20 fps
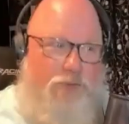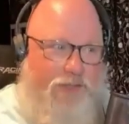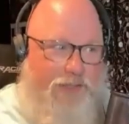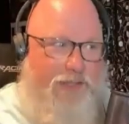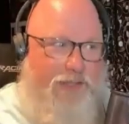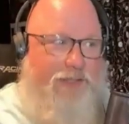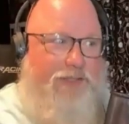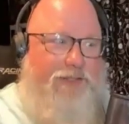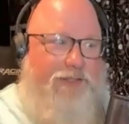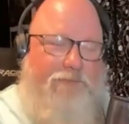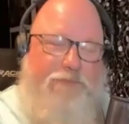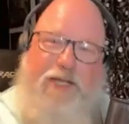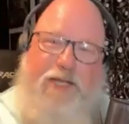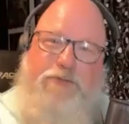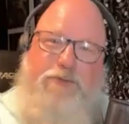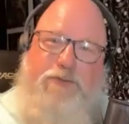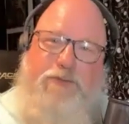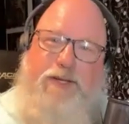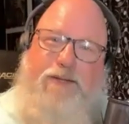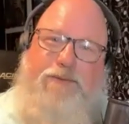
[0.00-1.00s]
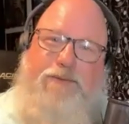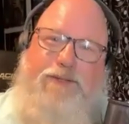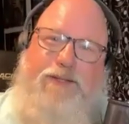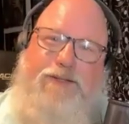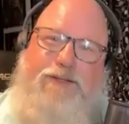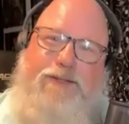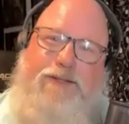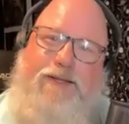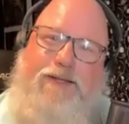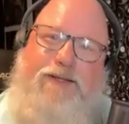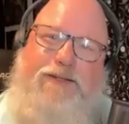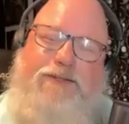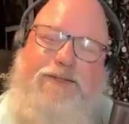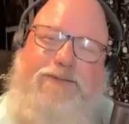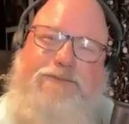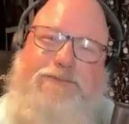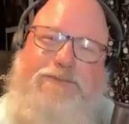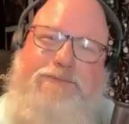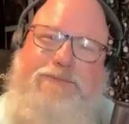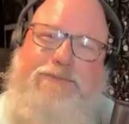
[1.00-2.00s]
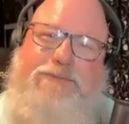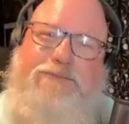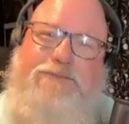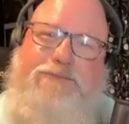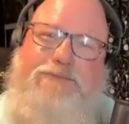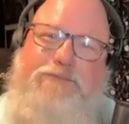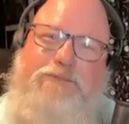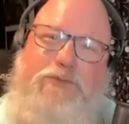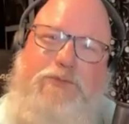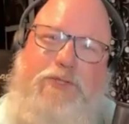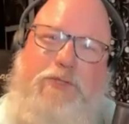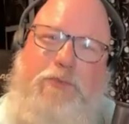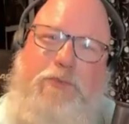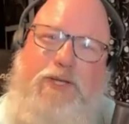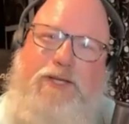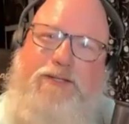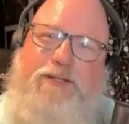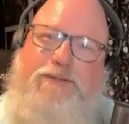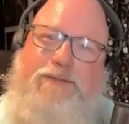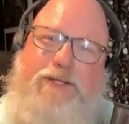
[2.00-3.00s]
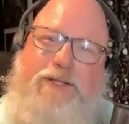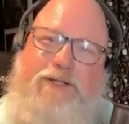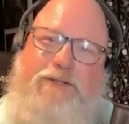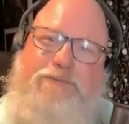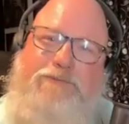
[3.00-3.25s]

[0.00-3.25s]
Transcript: really in the Patronet thing to win it, you